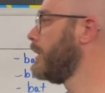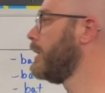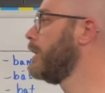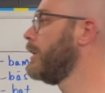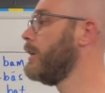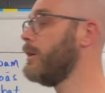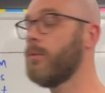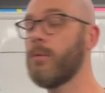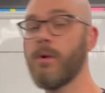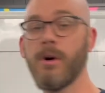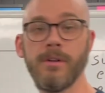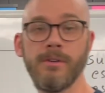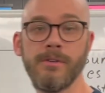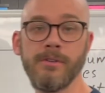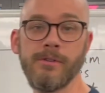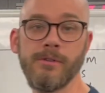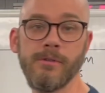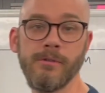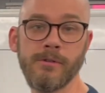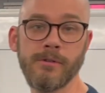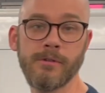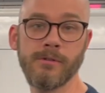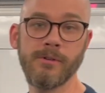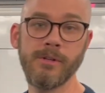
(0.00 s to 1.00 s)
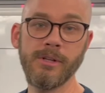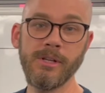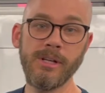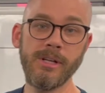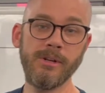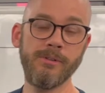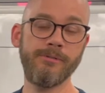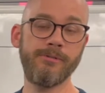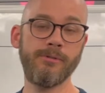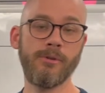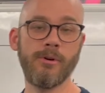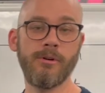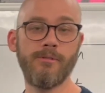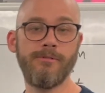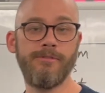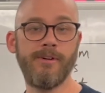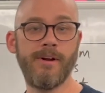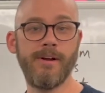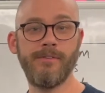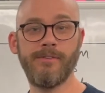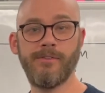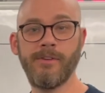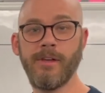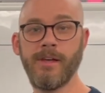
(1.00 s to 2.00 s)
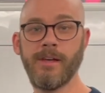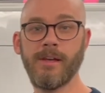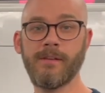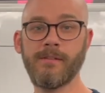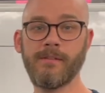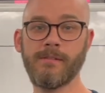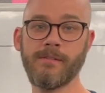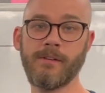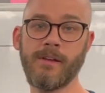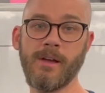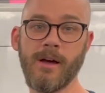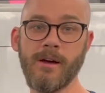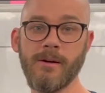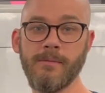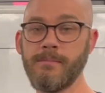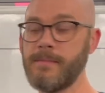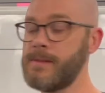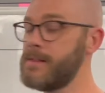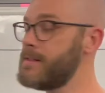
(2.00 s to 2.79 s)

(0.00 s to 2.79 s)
1, 2, 3, 4, 5, 6, come and